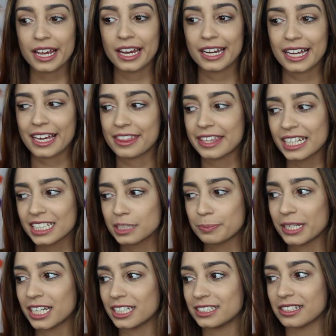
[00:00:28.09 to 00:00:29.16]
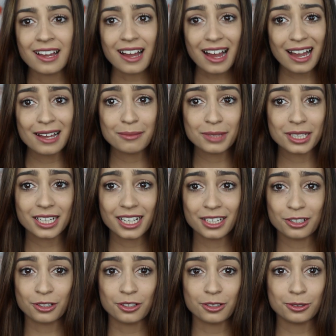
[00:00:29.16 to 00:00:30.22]
And I think it's because I'm the
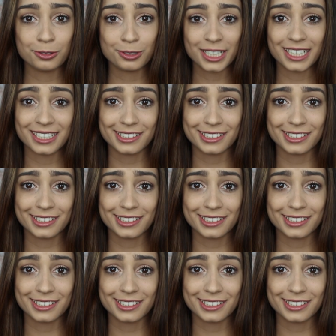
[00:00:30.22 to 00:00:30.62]
kind of girl who kind